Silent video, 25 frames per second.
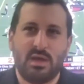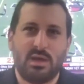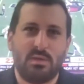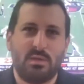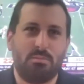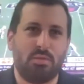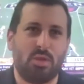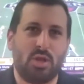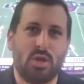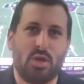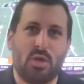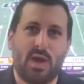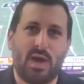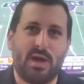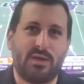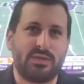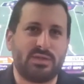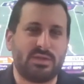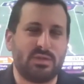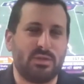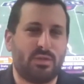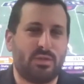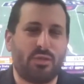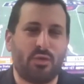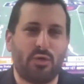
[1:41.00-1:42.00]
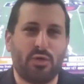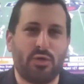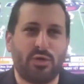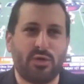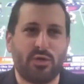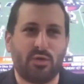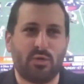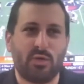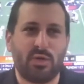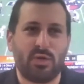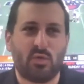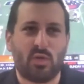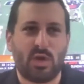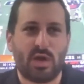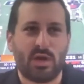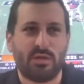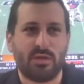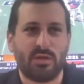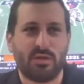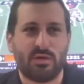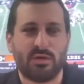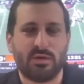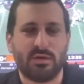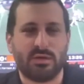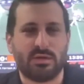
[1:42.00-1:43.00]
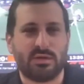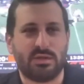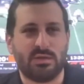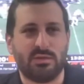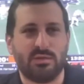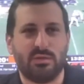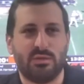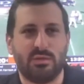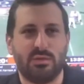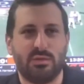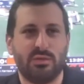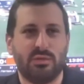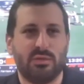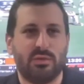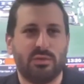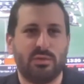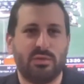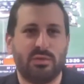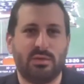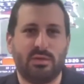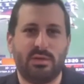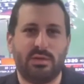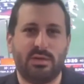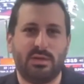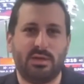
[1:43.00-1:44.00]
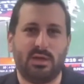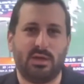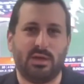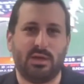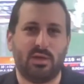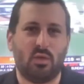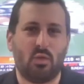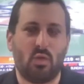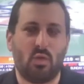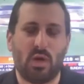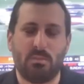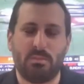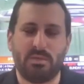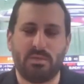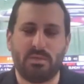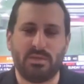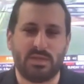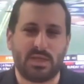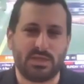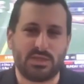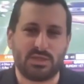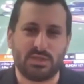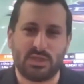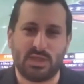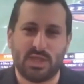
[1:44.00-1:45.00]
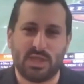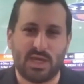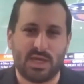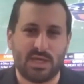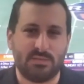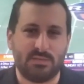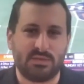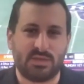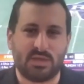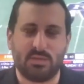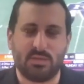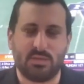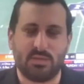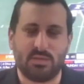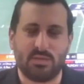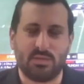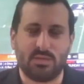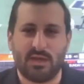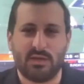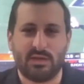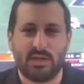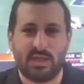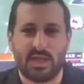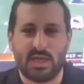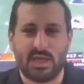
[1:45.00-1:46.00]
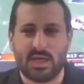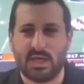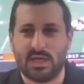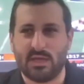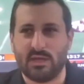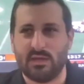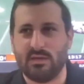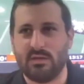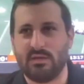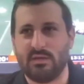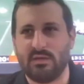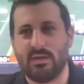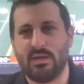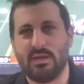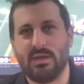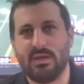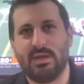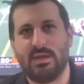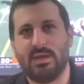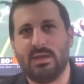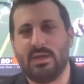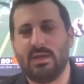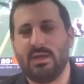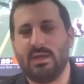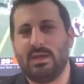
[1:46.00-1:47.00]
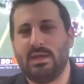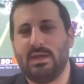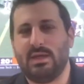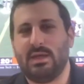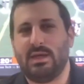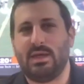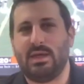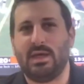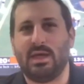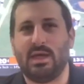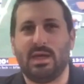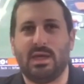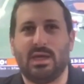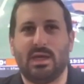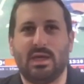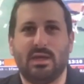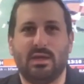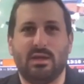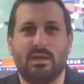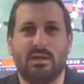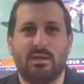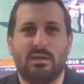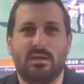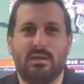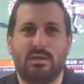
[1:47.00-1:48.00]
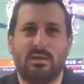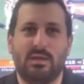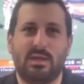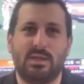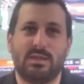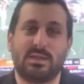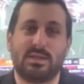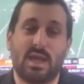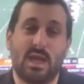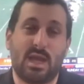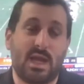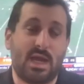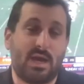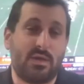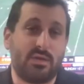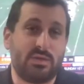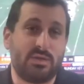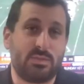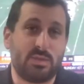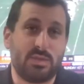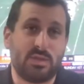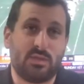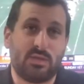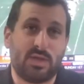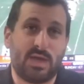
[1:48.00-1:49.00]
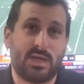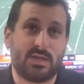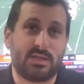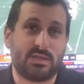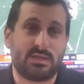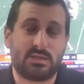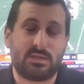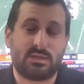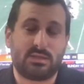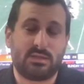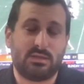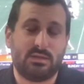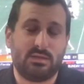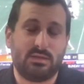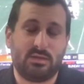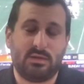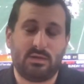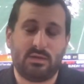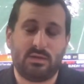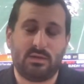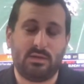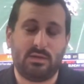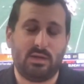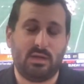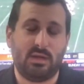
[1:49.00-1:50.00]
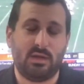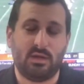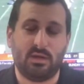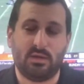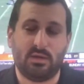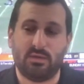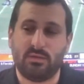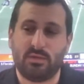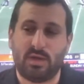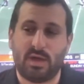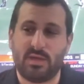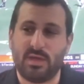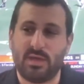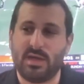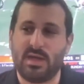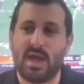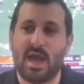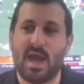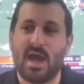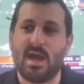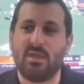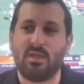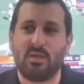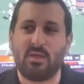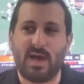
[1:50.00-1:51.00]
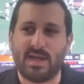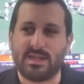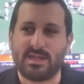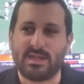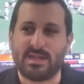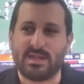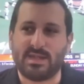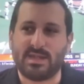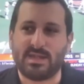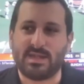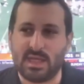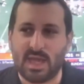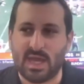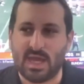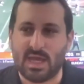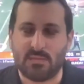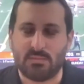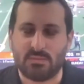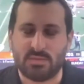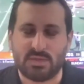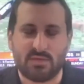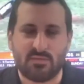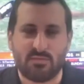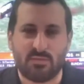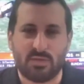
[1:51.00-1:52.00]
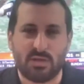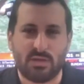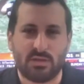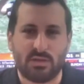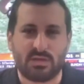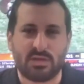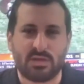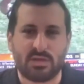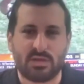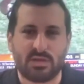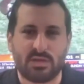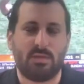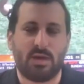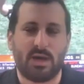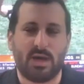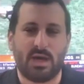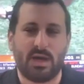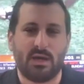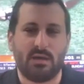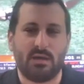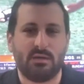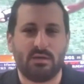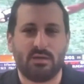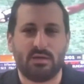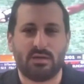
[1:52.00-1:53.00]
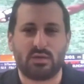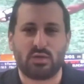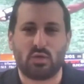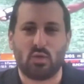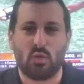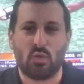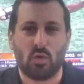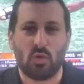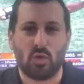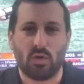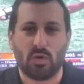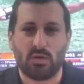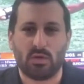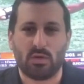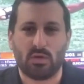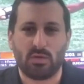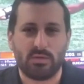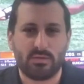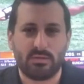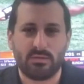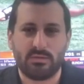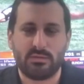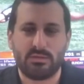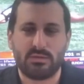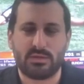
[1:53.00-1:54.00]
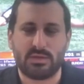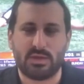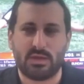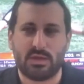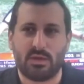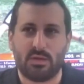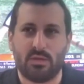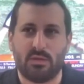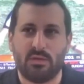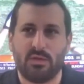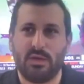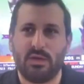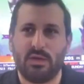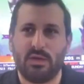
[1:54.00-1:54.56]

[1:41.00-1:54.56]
blowouts and 30-degree weather to one possession games coming down to the end. And that's kind of how it's been the last, I think 9 of the last 10 games have been decided by a score. So